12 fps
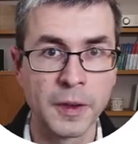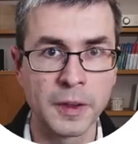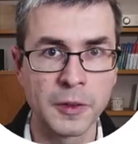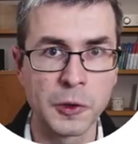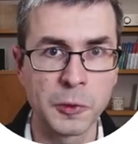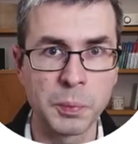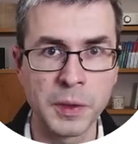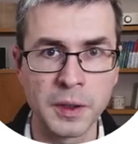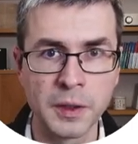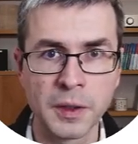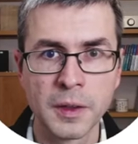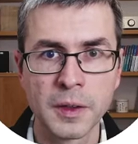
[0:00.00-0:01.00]
It could
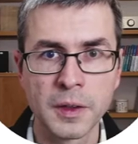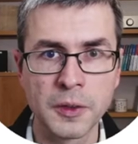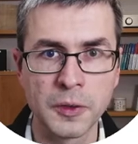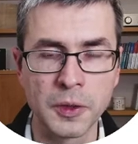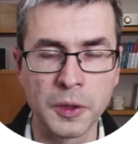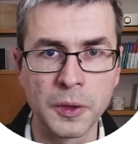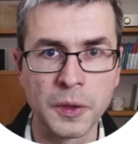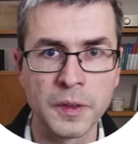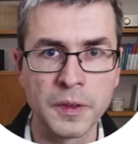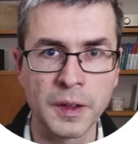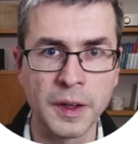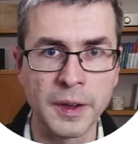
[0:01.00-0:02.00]
be, you know,
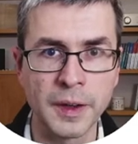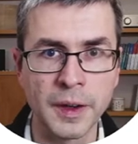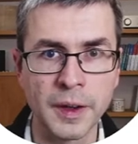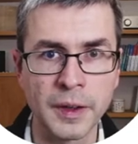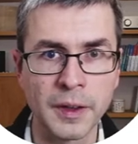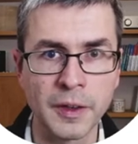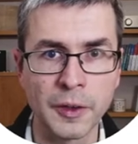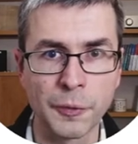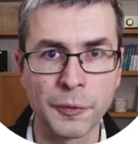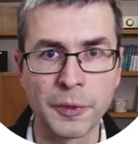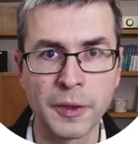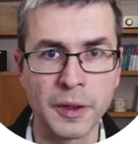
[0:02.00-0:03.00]
the IRI
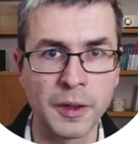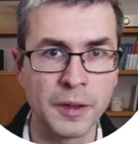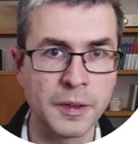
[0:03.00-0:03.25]
of uh,